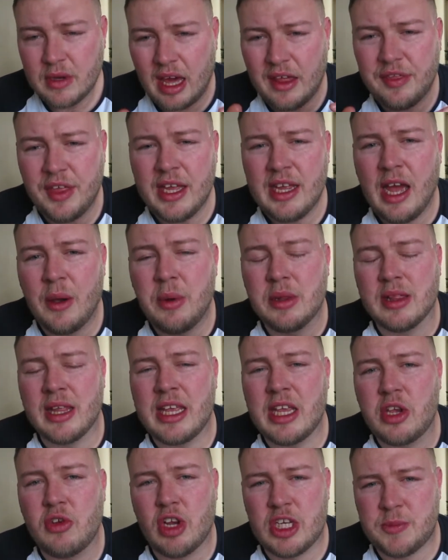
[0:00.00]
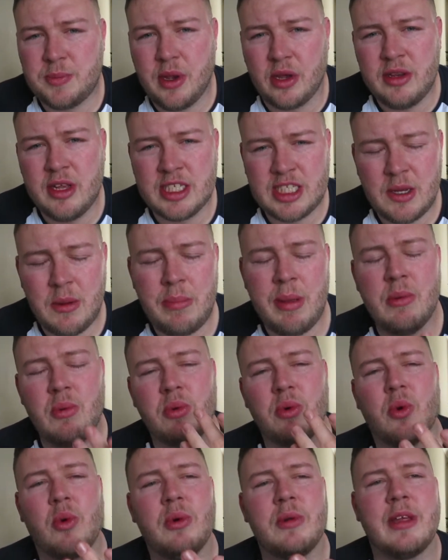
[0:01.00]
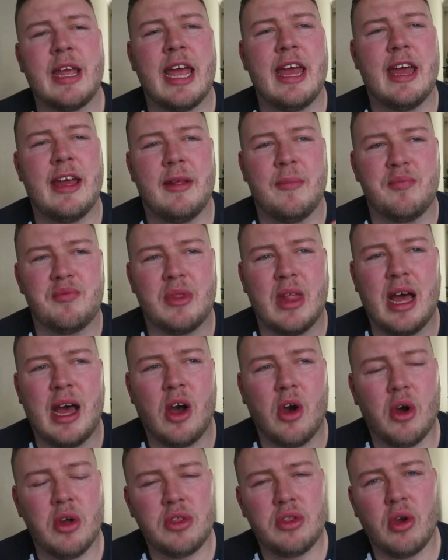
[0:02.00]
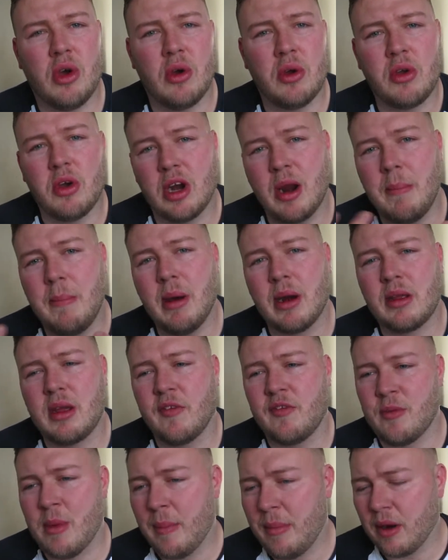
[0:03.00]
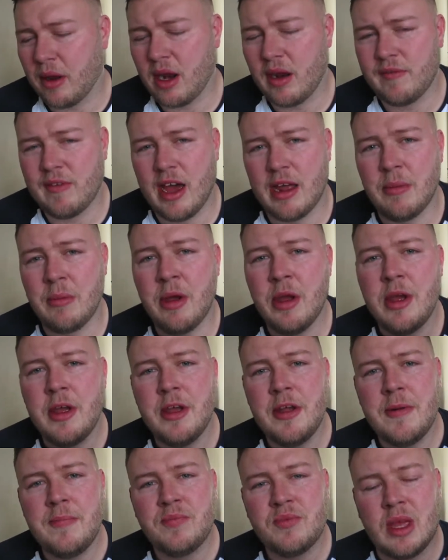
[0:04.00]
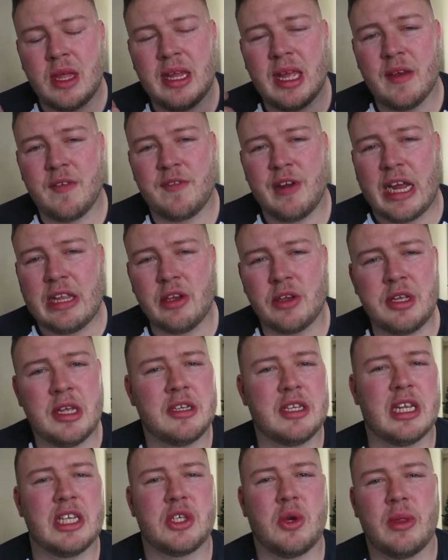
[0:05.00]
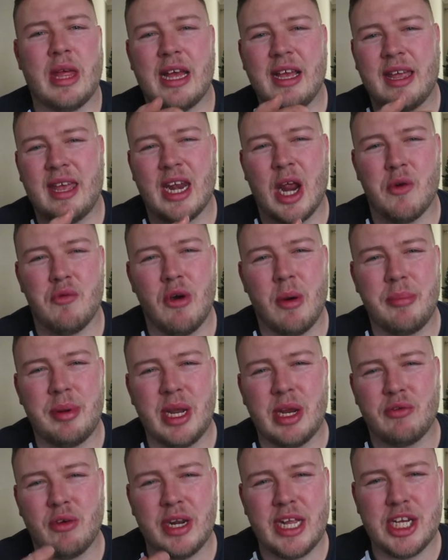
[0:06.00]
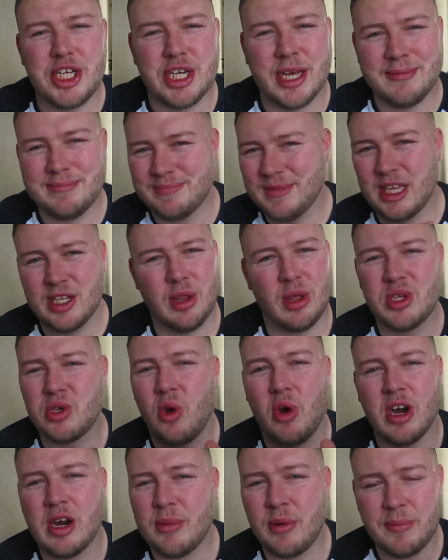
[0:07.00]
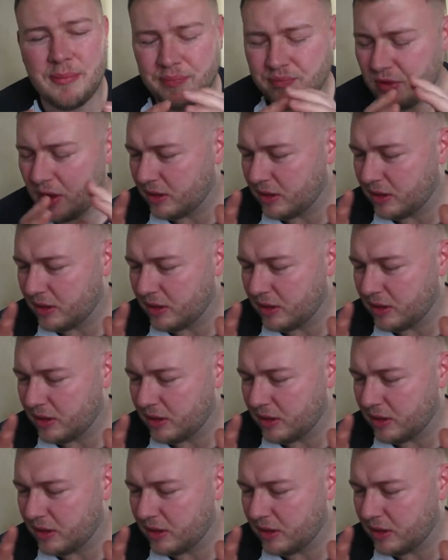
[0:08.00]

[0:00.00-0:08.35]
I think I would like crispy onions. See when people go and get a hot dog or a burger from a burger van, and they get fried onions and it's all that kind of rubbery, runny shit, it looks horrible.